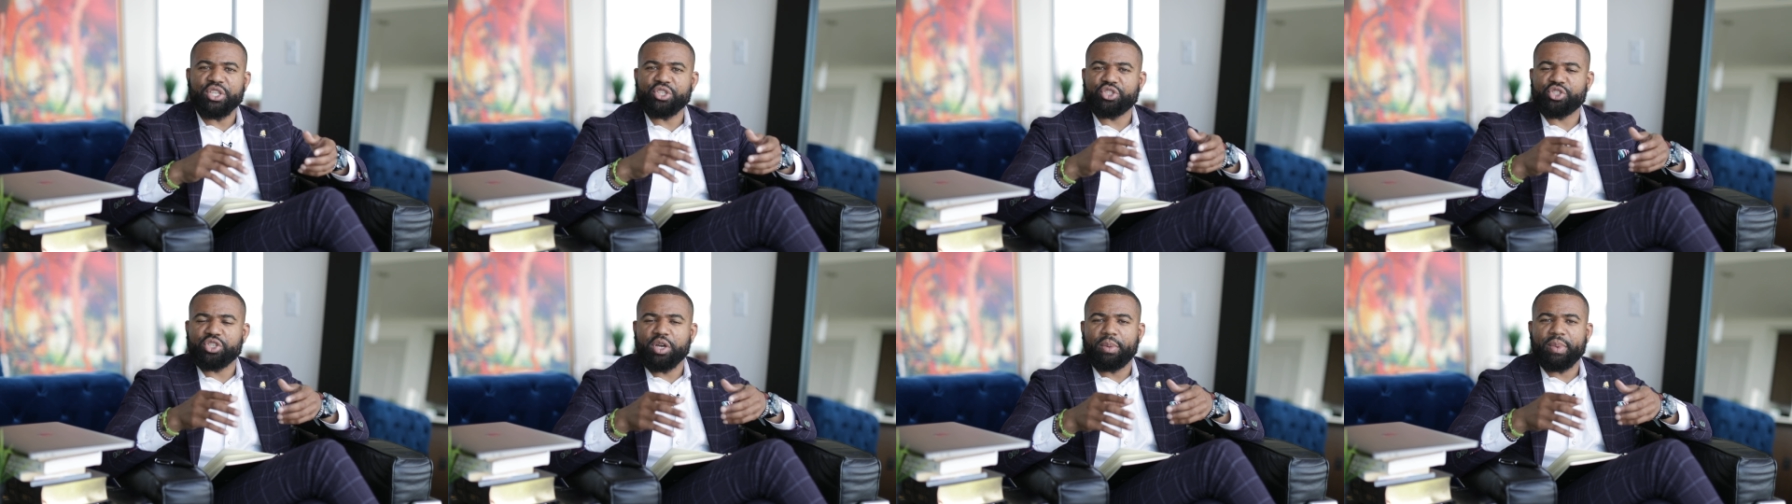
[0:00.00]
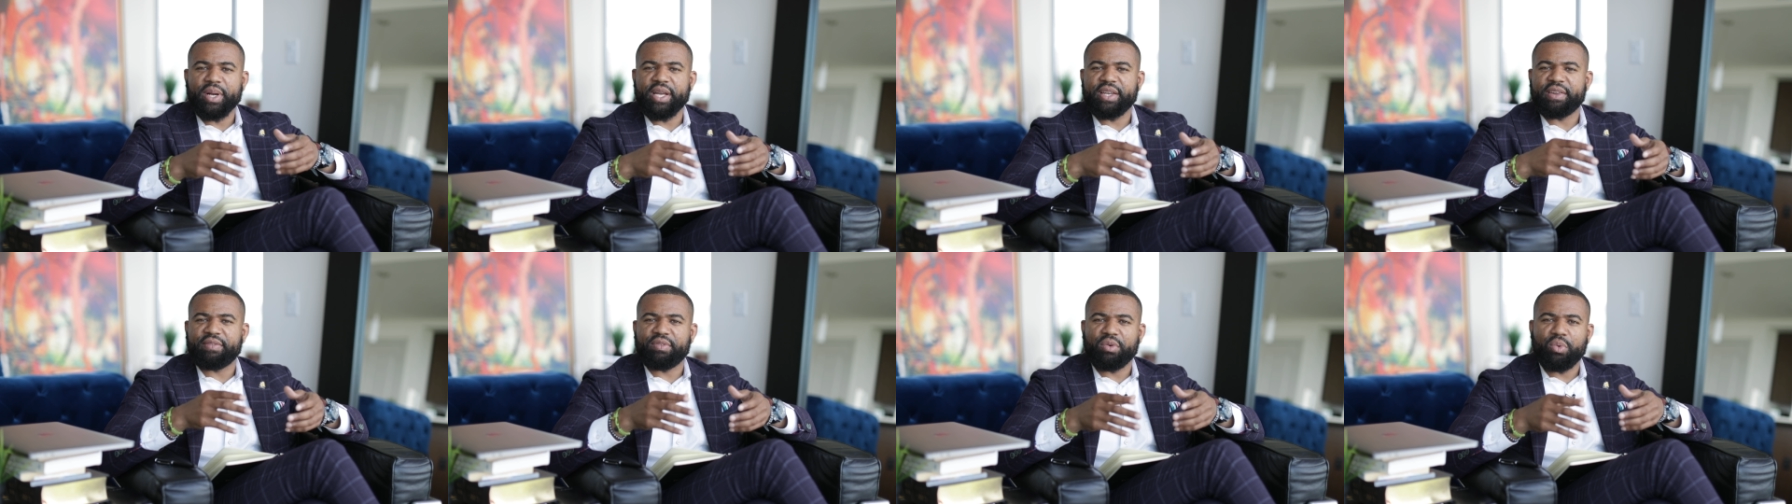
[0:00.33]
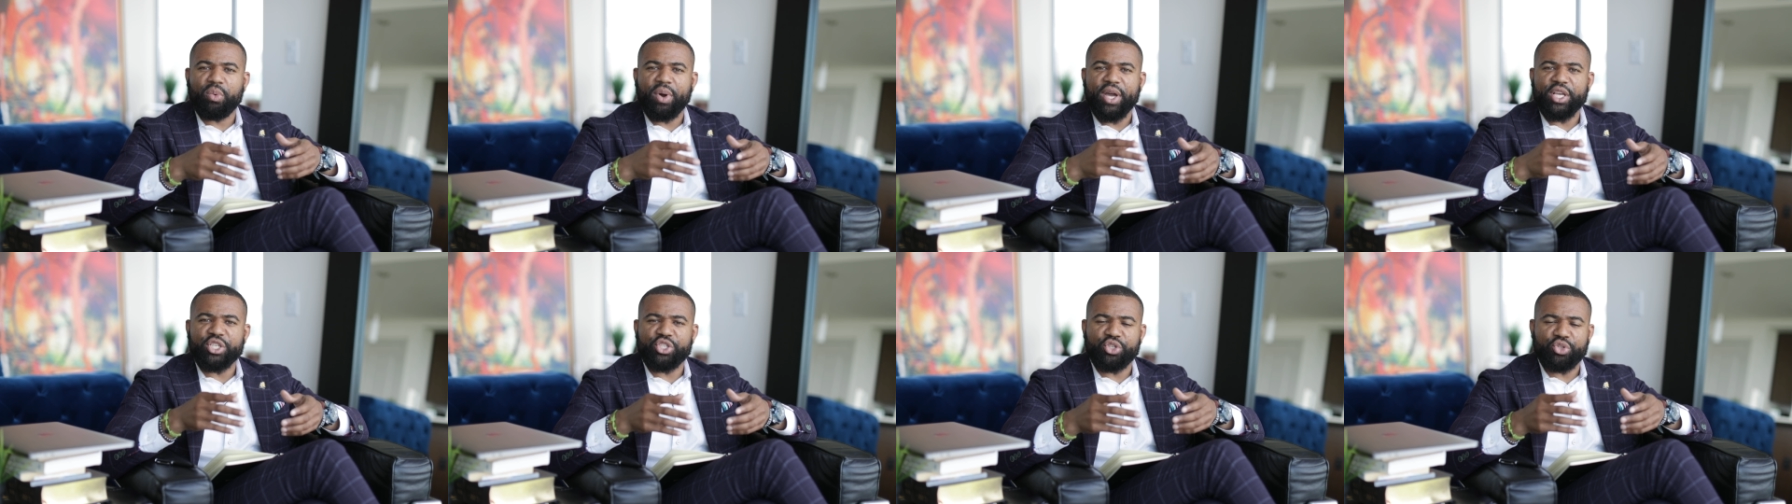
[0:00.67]
there's so many
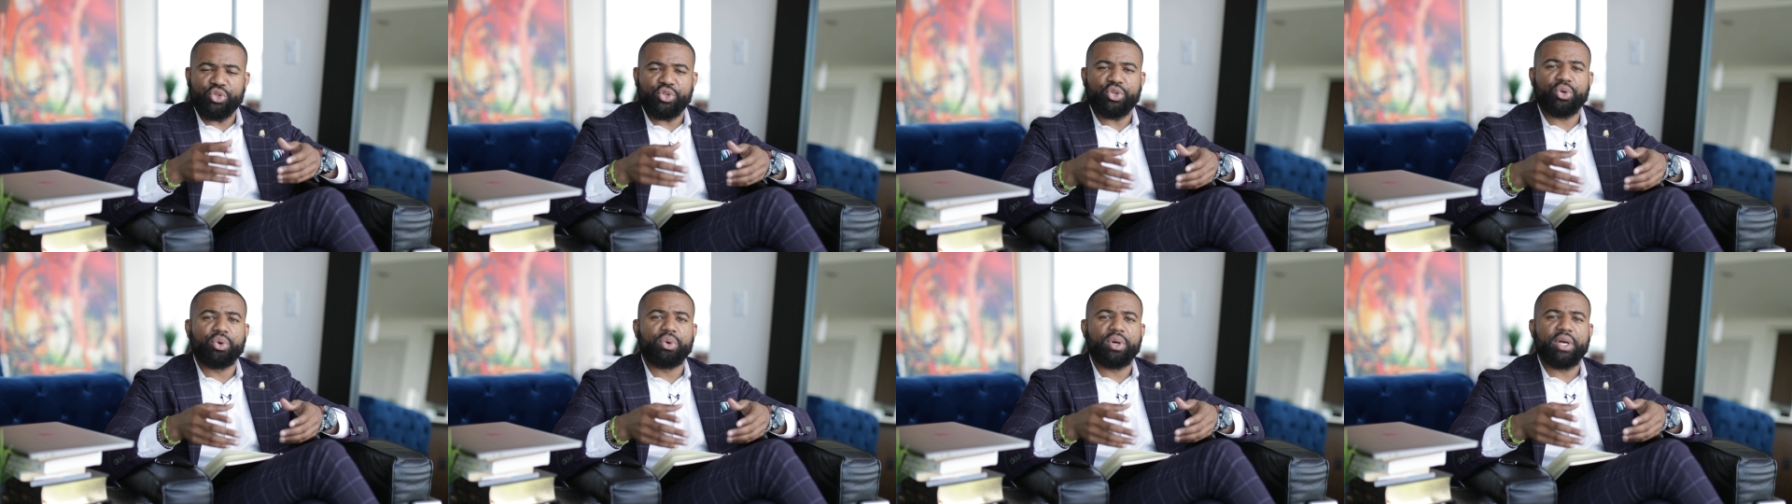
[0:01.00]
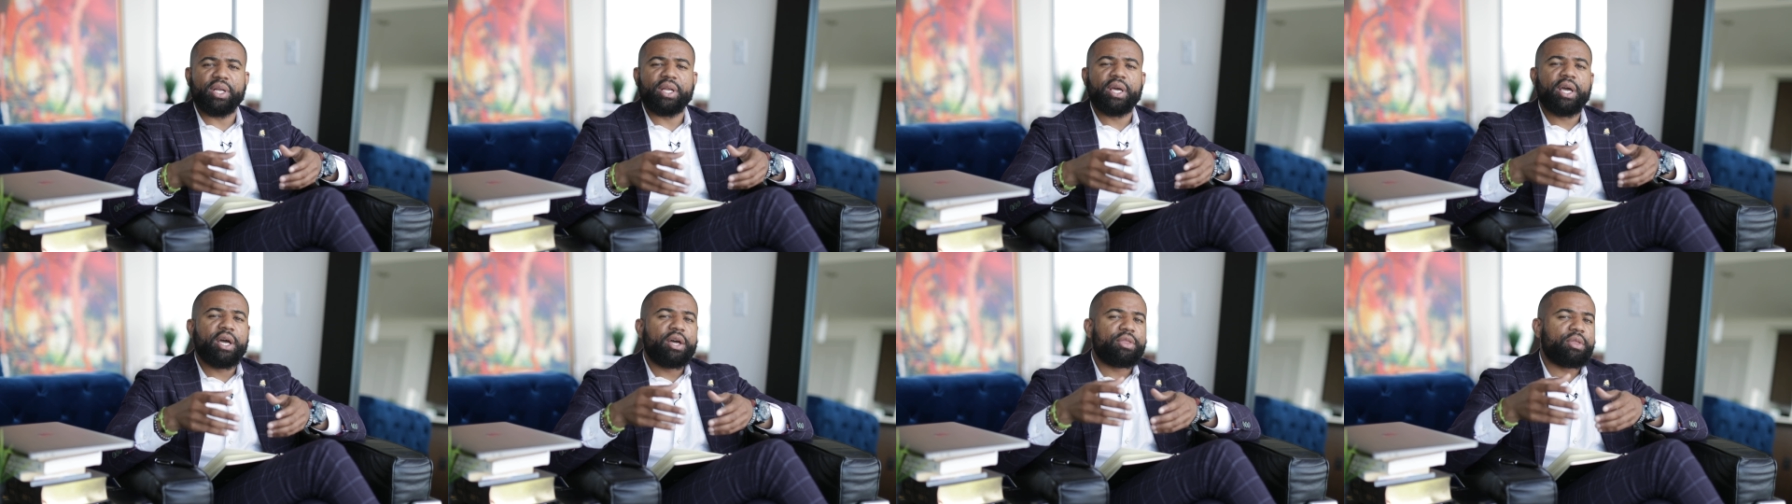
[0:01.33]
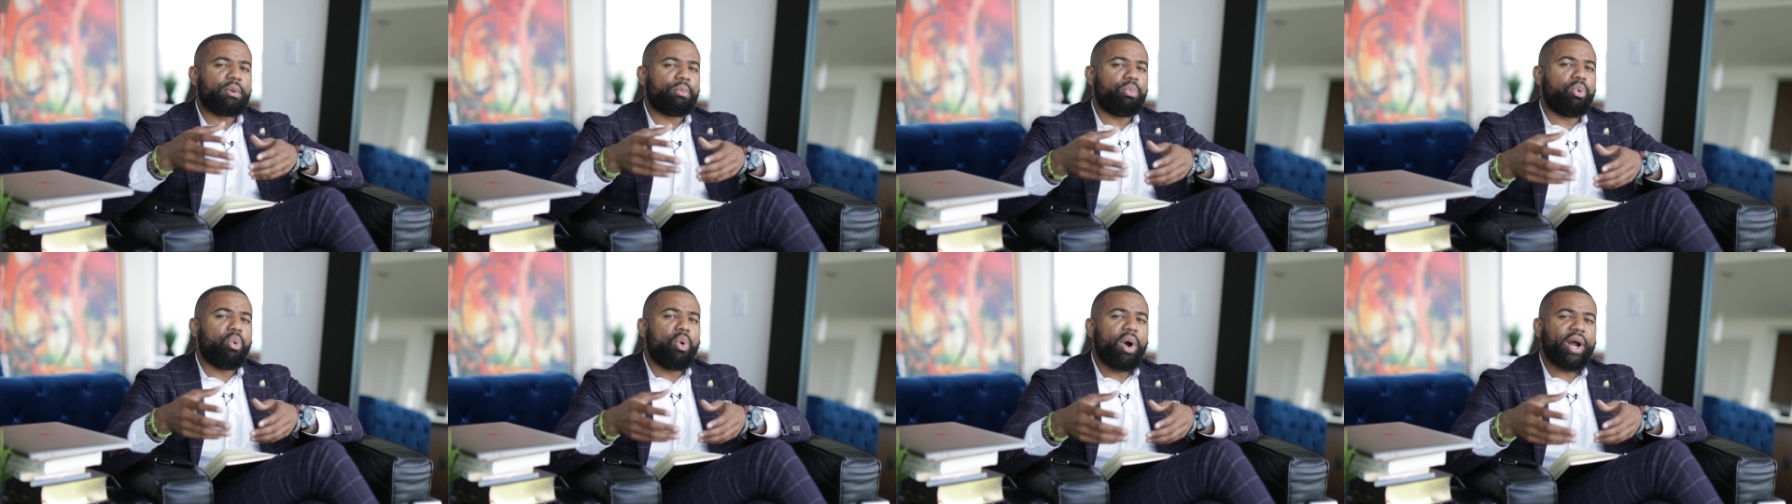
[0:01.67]
different ways you do it.
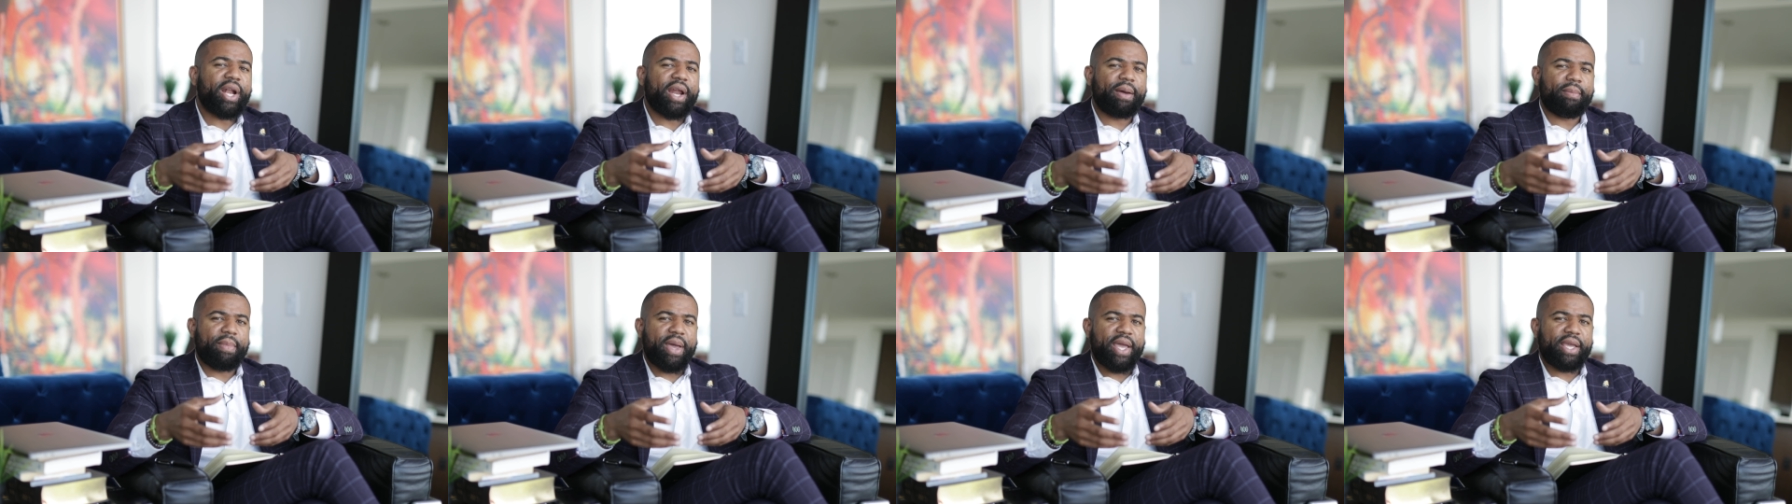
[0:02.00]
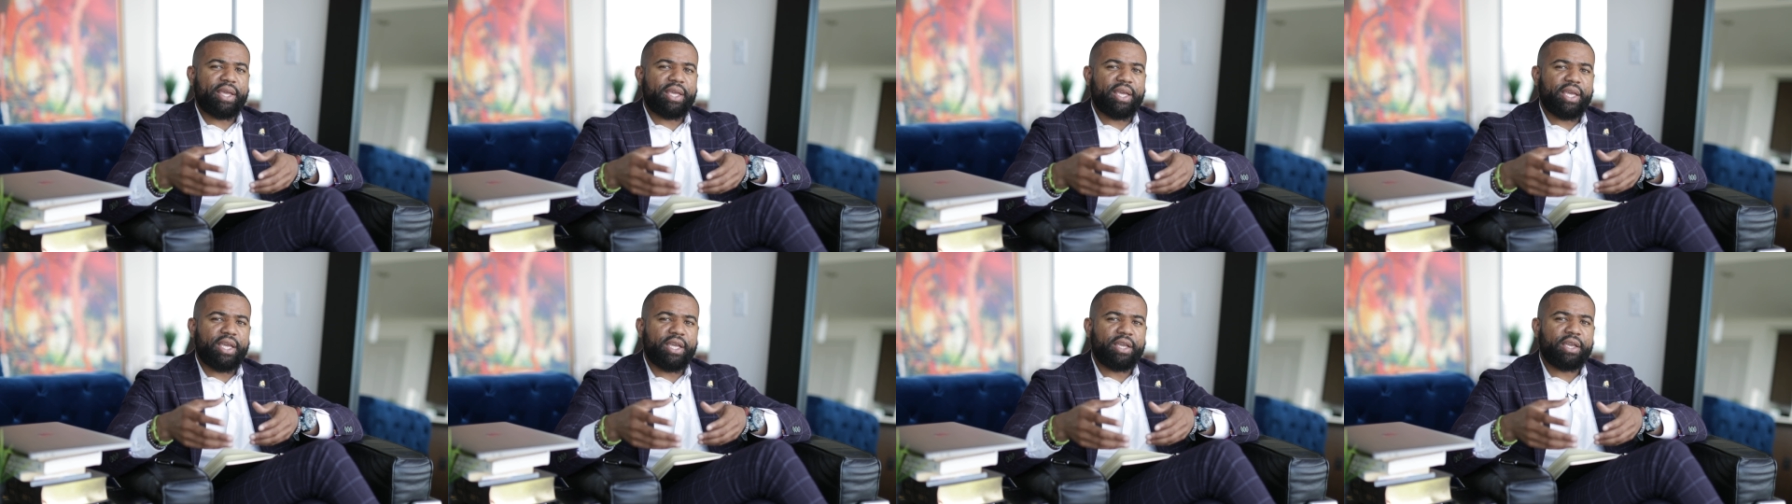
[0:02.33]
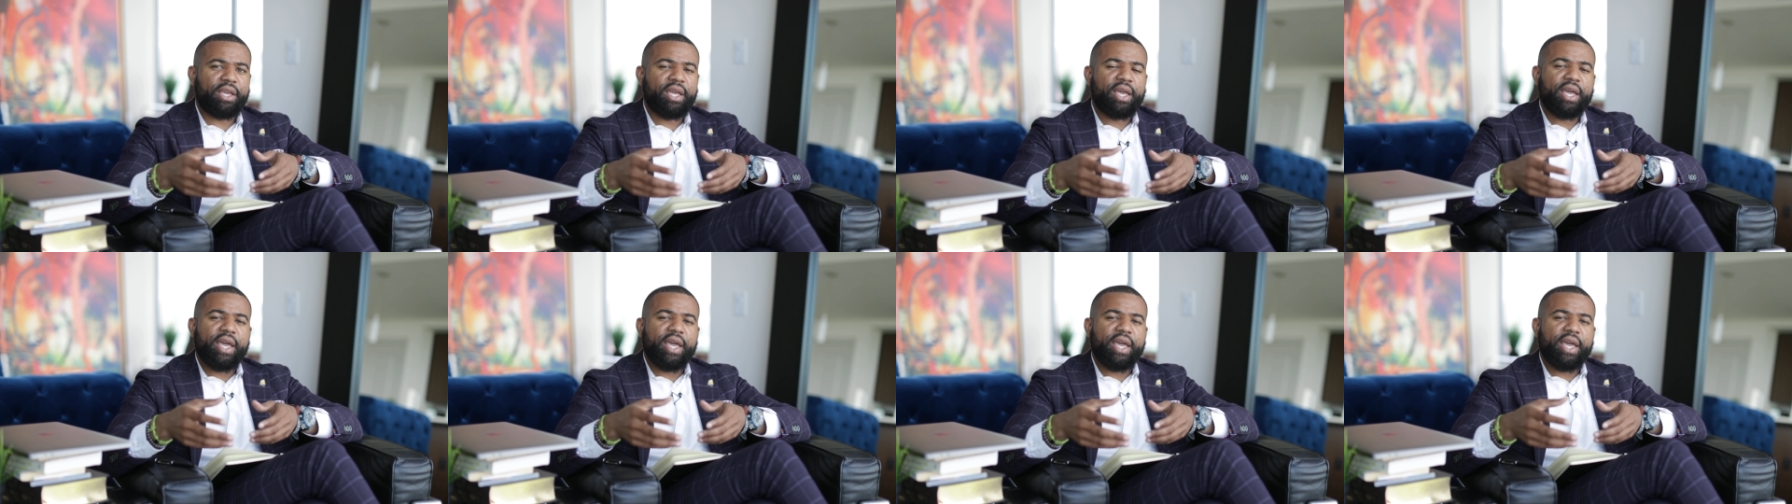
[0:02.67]
The point I'm making